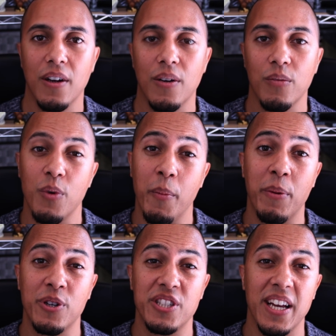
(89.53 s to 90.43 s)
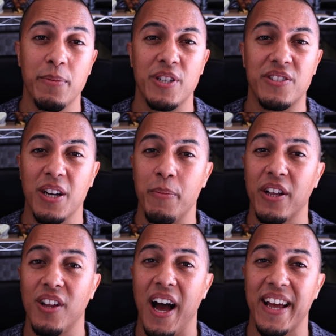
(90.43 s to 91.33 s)
Remember, GMs, it's going to be a
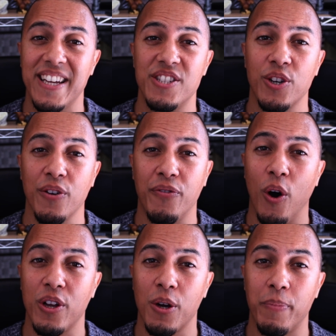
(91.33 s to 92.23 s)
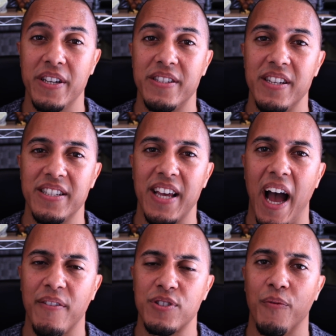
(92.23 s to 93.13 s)
lot easier if all your PCs
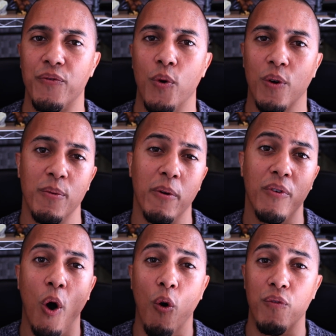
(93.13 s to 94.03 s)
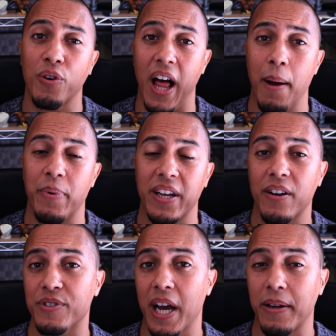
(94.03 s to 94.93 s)
have some form of overlapping
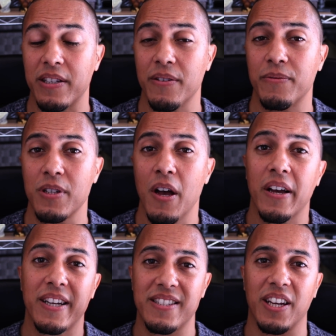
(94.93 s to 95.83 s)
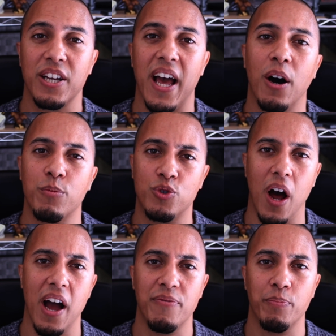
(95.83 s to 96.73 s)
objectives because it can help
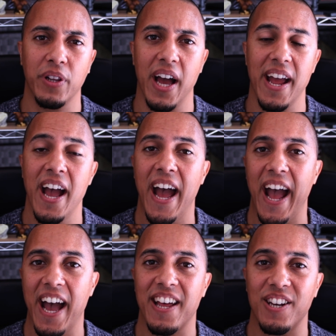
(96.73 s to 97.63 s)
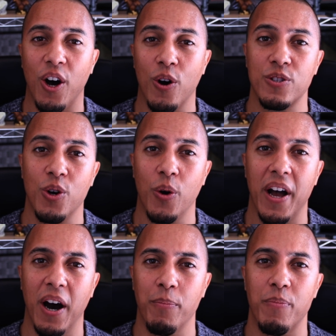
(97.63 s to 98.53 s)
drive play and also
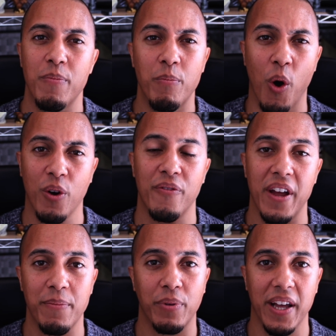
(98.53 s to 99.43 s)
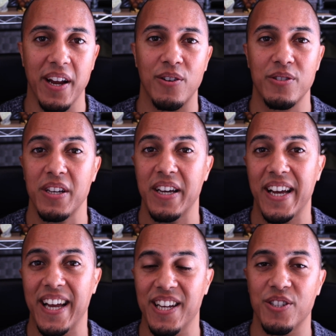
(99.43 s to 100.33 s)
help motivate players
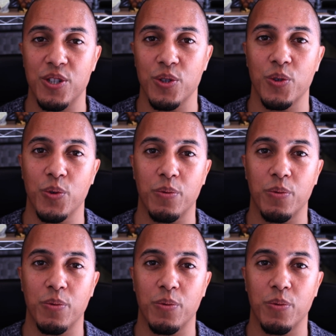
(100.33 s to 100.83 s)
into